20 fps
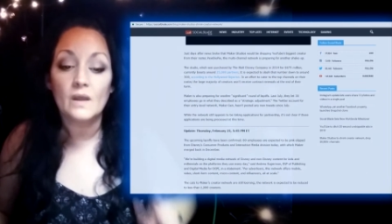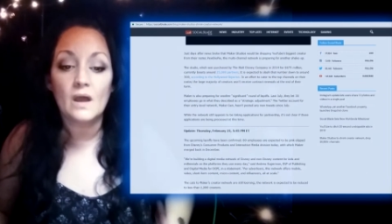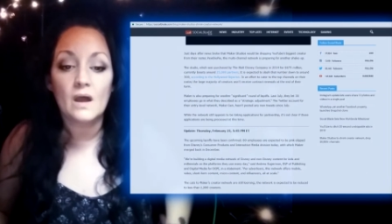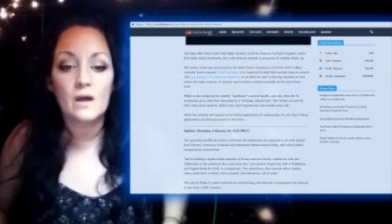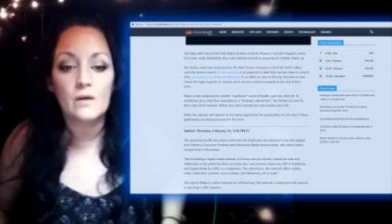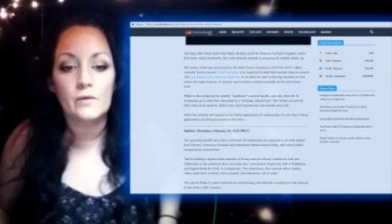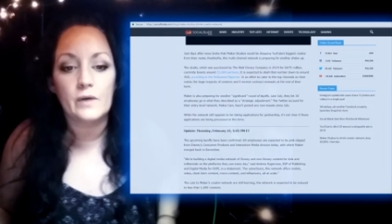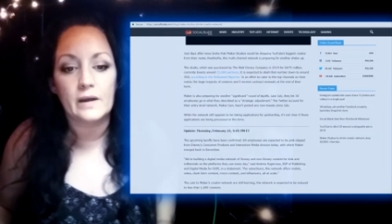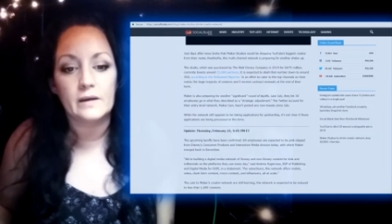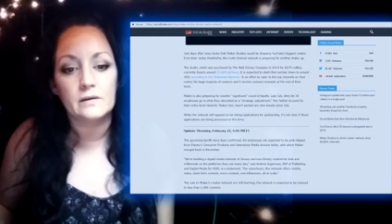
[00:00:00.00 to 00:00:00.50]

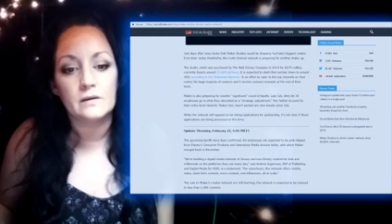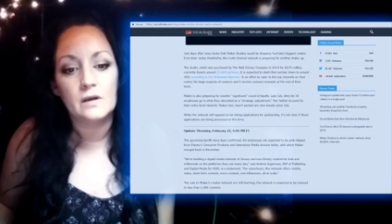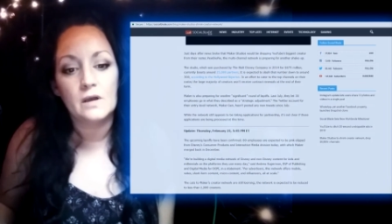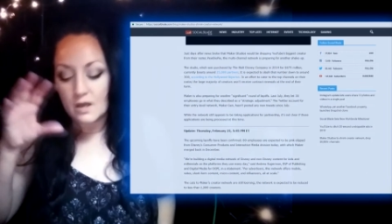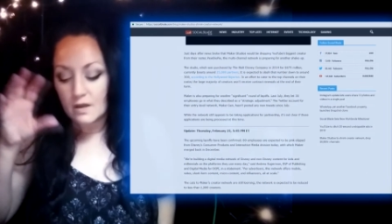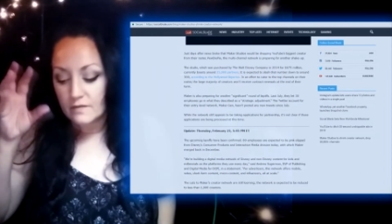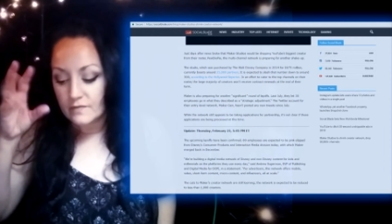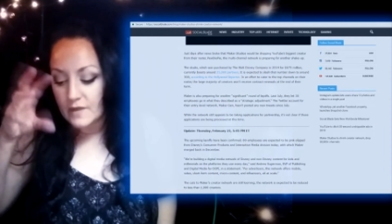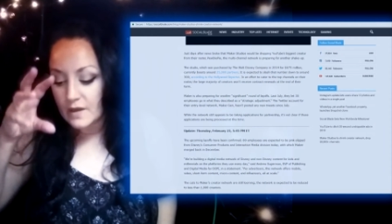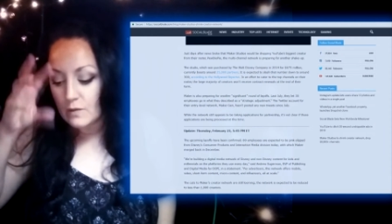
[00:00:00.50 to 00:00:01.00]
All right,
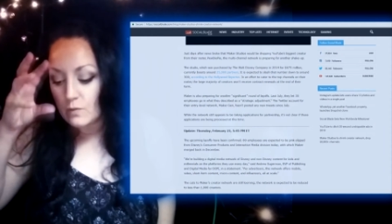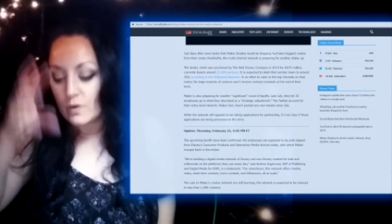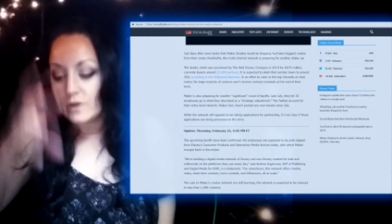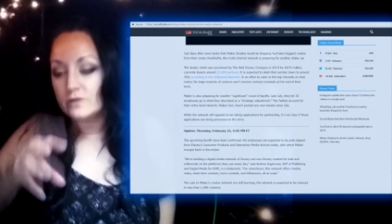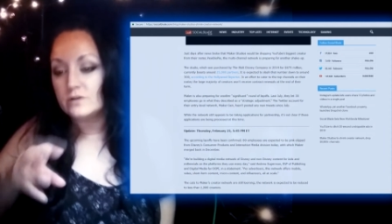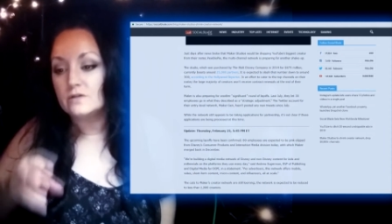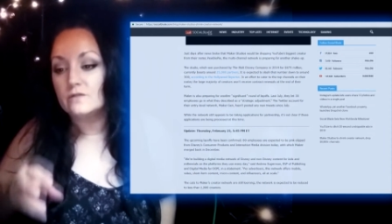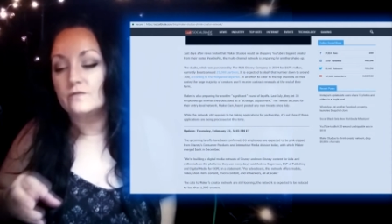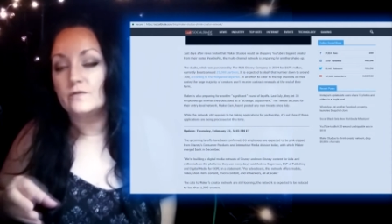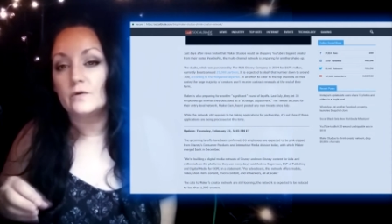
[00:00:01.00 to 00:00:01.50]
they
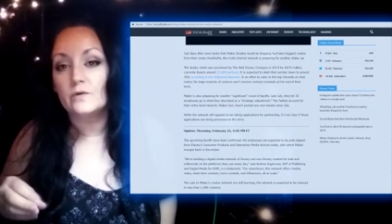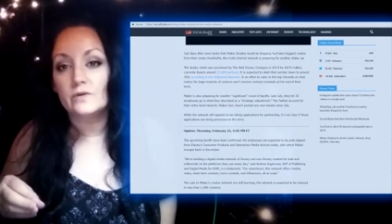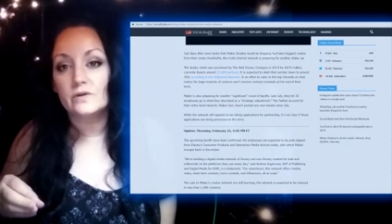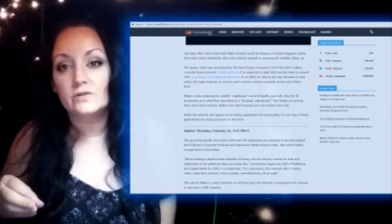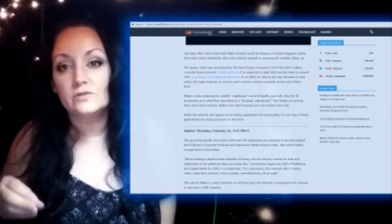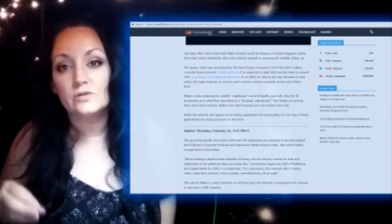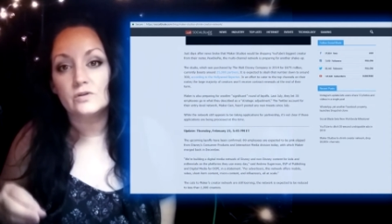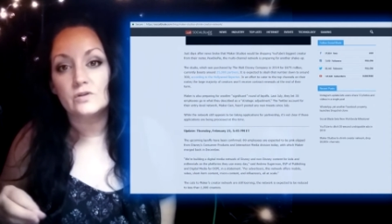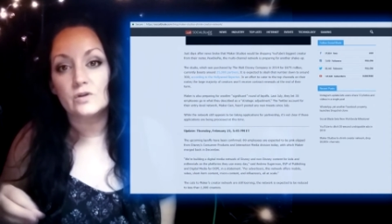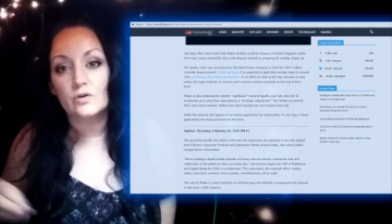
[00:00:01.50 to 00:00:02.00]
want to
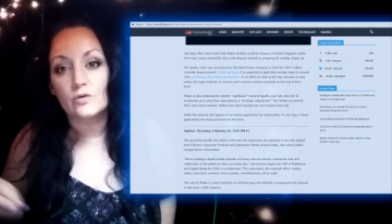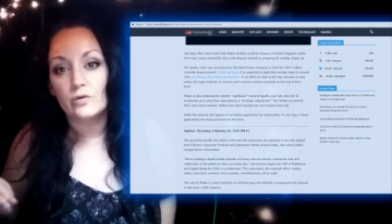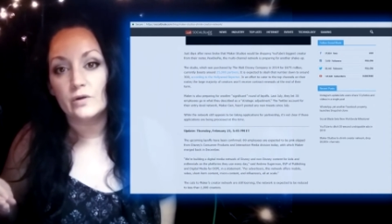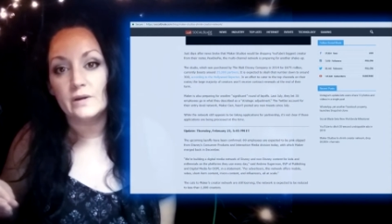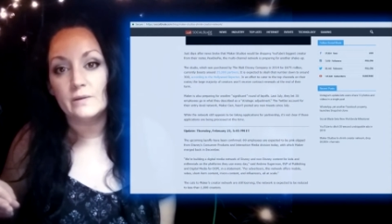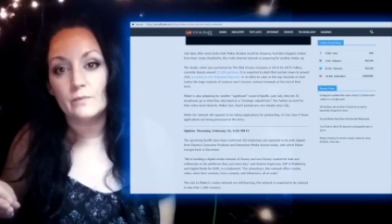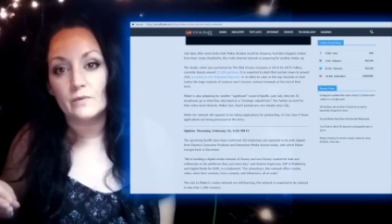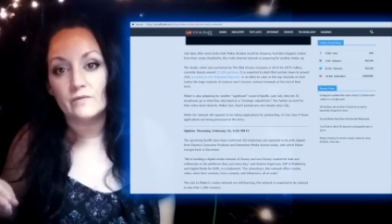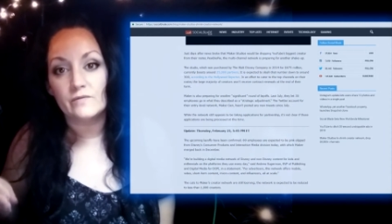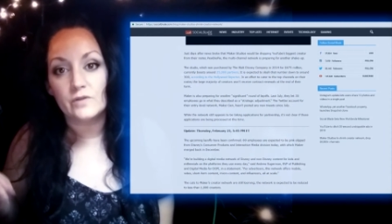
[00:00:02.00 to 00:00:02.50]
focus on the
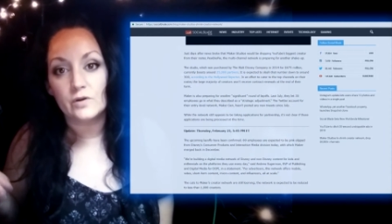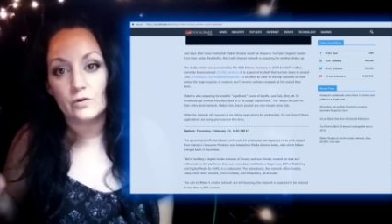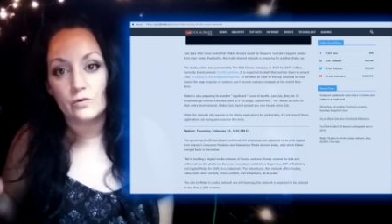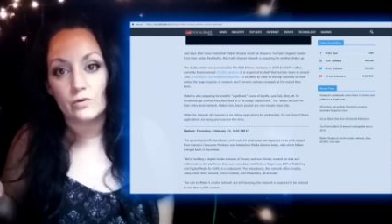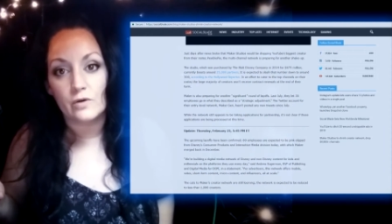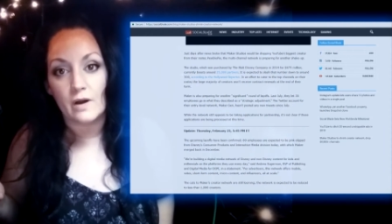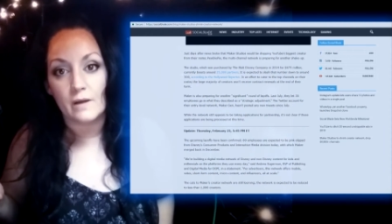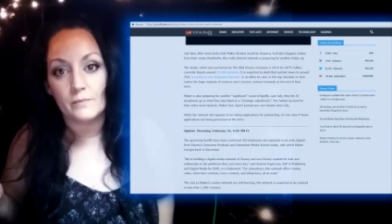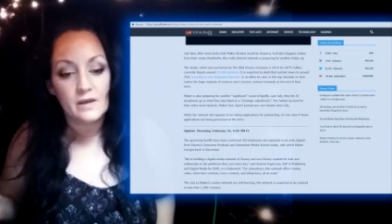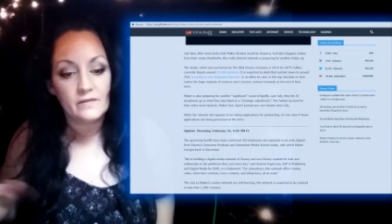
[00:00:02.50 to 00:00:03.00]
cream of the
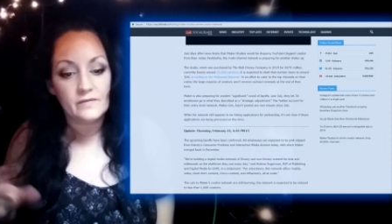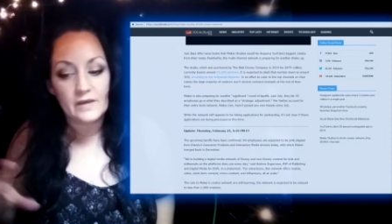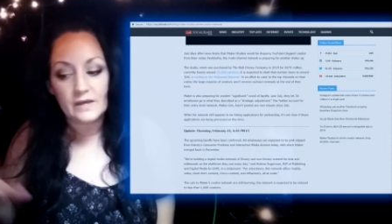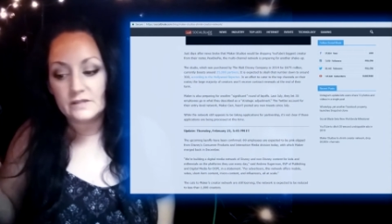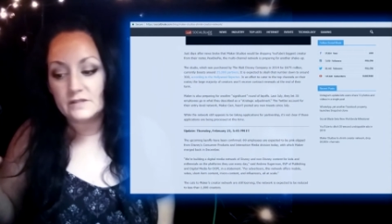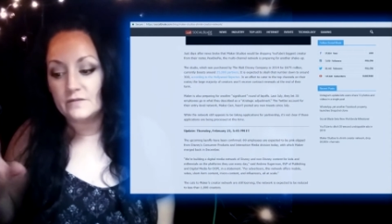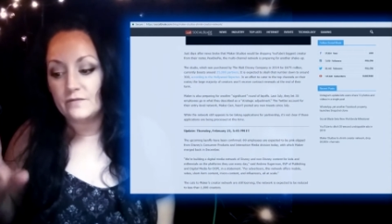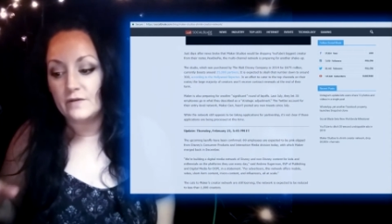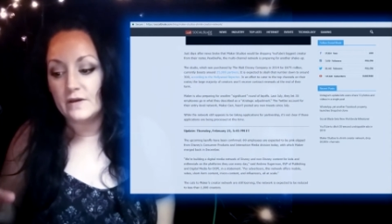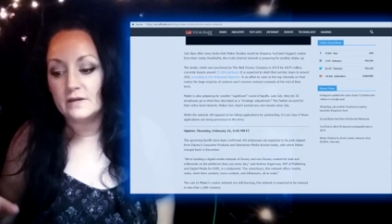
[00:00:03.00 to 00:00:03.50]
crop.
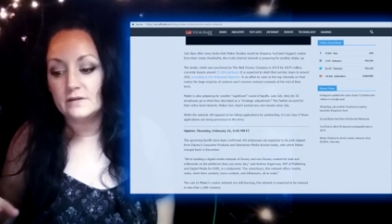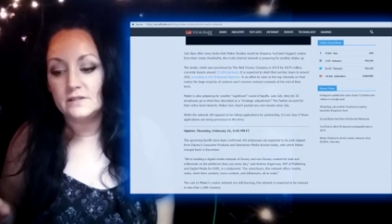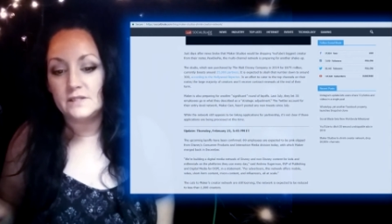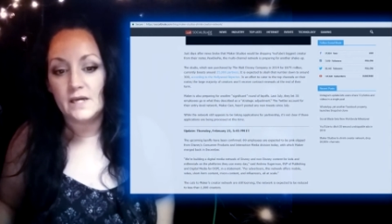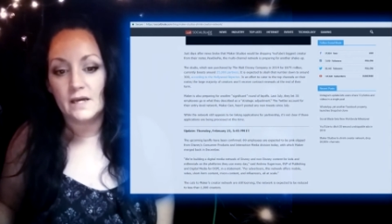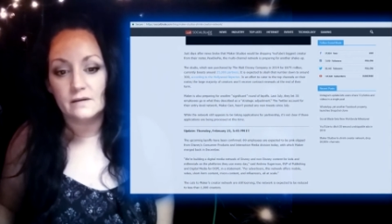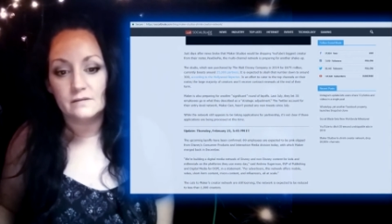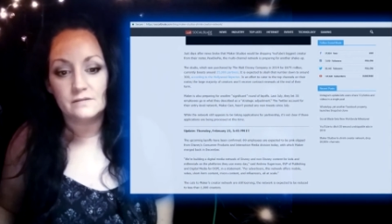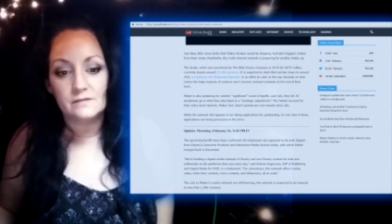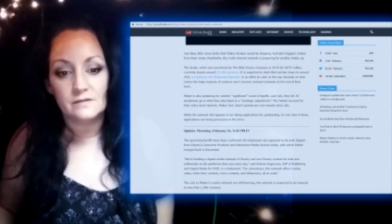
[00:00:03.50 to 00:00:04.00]
That's
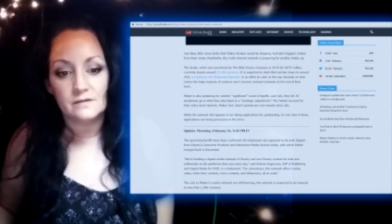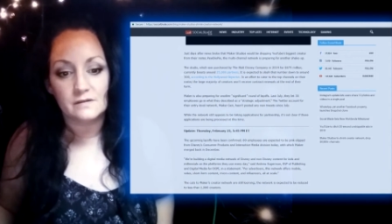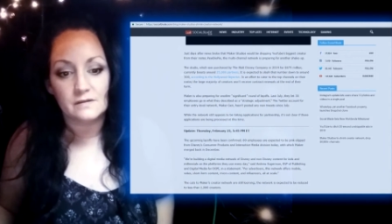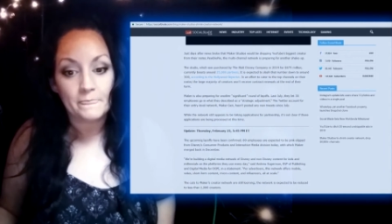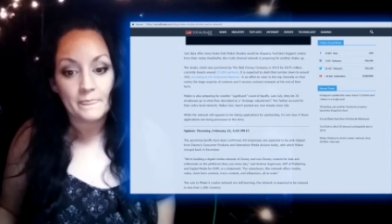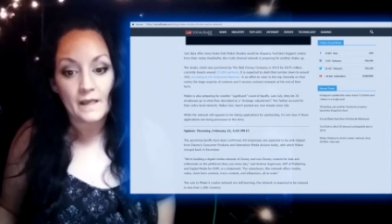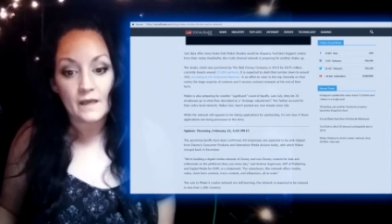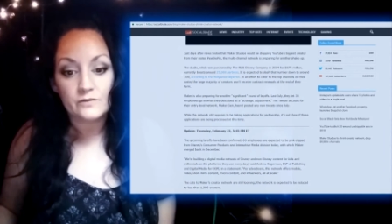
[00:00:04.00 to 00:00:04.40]
fantastic.